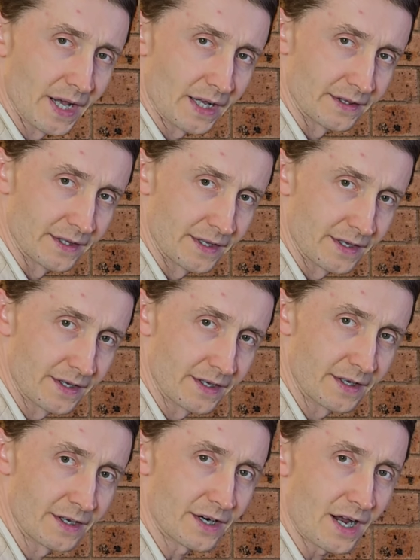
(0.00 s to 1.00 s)
then
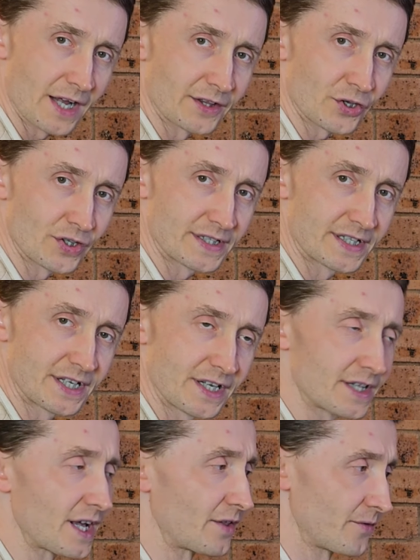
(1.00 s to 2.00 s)
right on
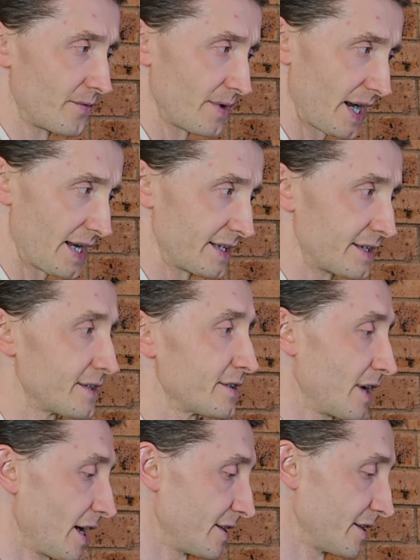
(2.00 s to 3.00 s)
D, then wait
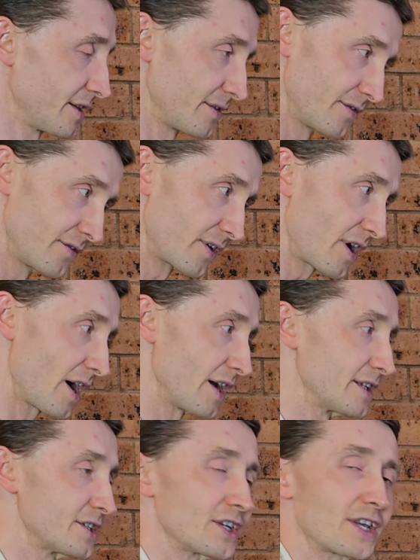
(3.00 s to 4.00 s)
and
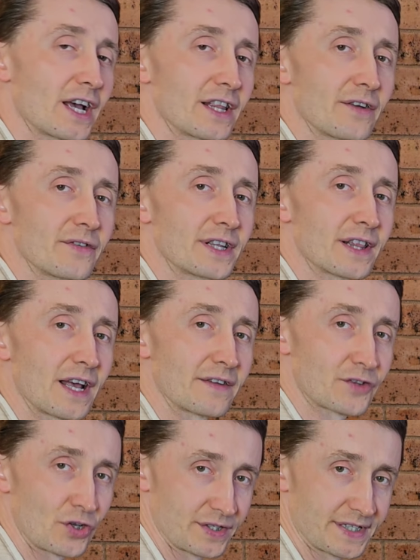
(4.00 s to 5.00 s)
right together with
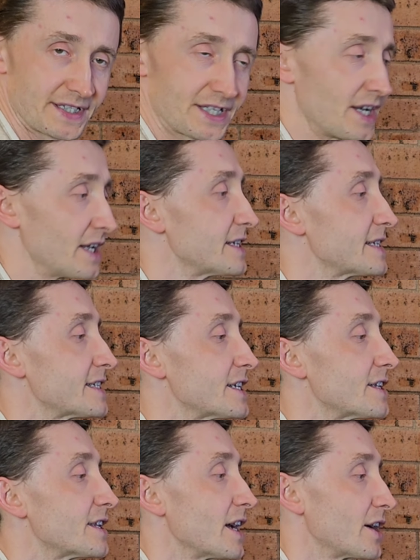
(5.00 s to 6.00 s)
left on C and
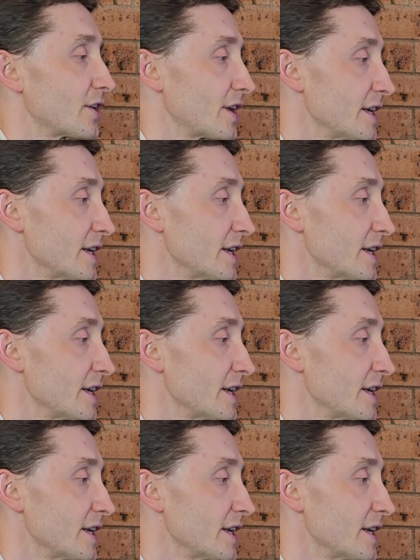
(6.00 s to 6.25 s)
C there.